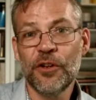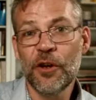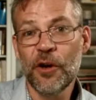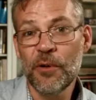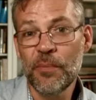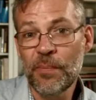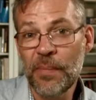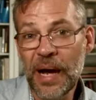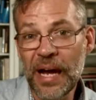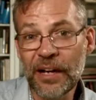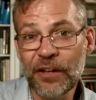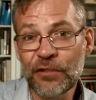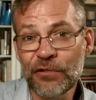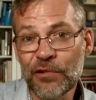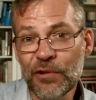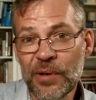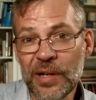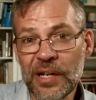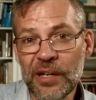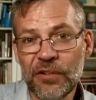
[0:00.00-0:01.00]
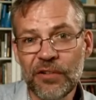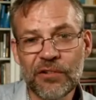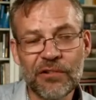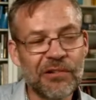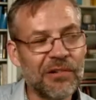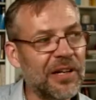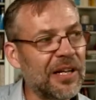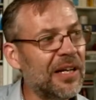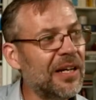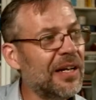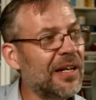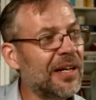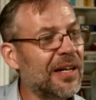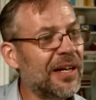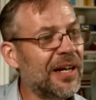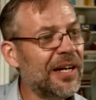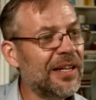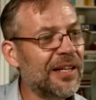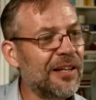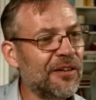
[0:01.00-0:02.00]
go back through history
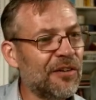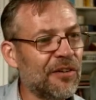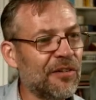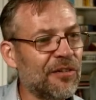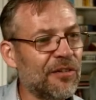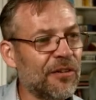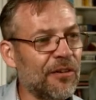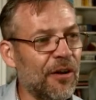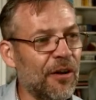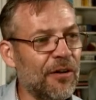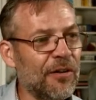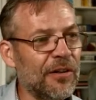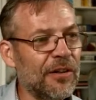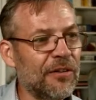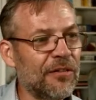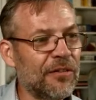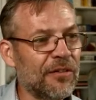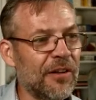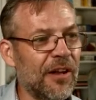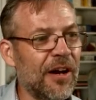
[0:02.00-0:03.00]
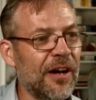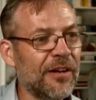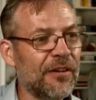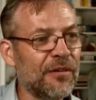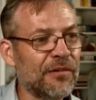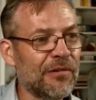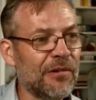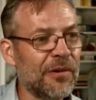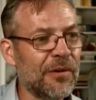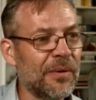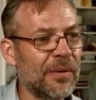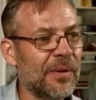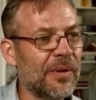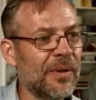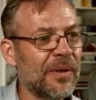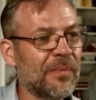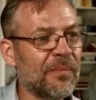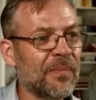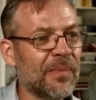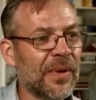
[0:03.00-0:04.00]
and then just slowly slide through.
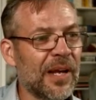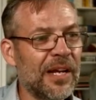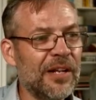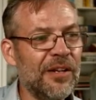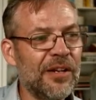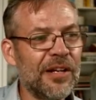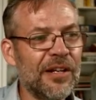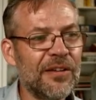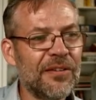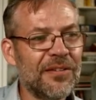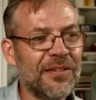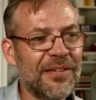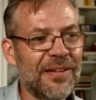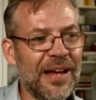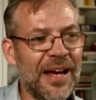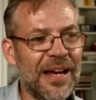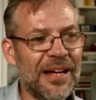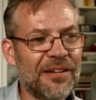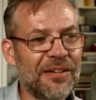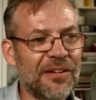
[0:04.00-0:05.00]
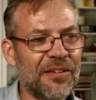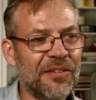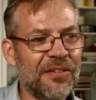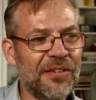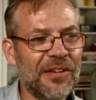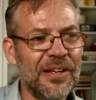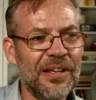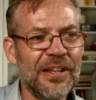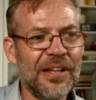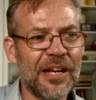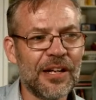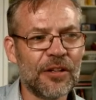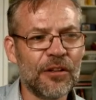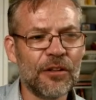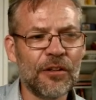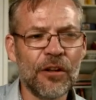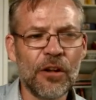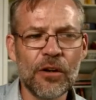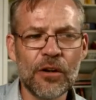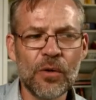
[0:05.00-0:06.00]
And you can start to see that
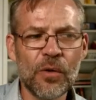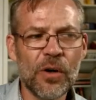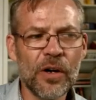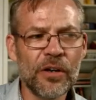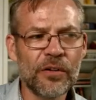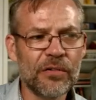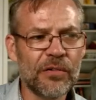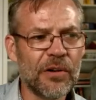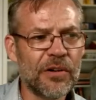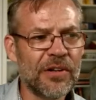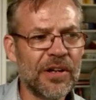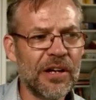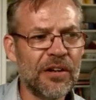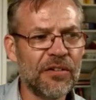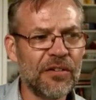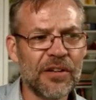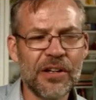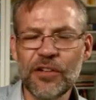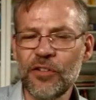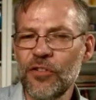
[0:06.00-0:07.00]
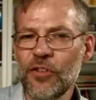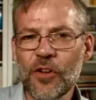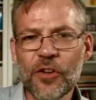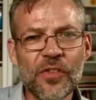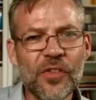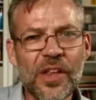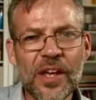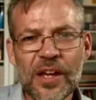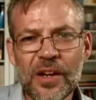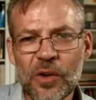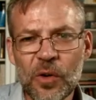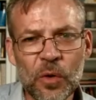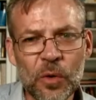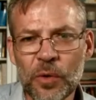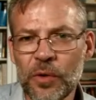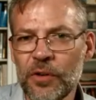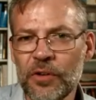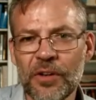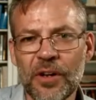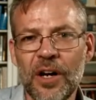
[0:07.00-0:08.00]
clockwise rotation. It's not there
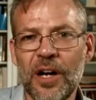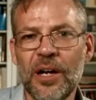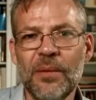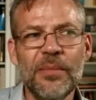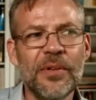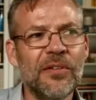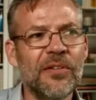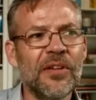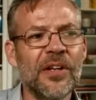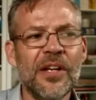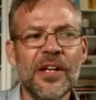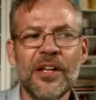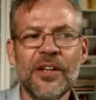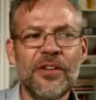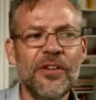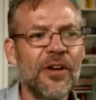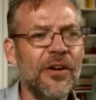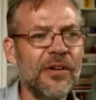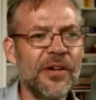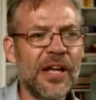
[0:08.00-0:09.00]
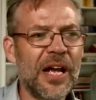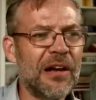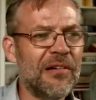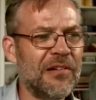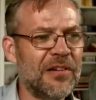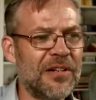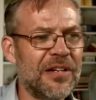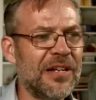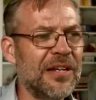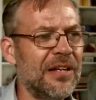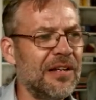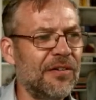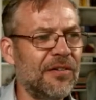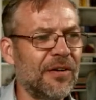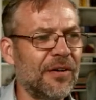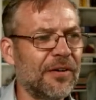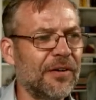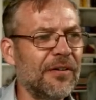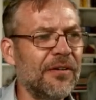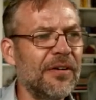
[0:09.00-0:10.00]
all the time. It's no guarantees
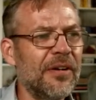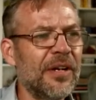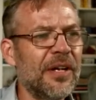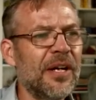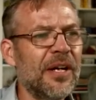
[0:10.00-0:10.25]
on it,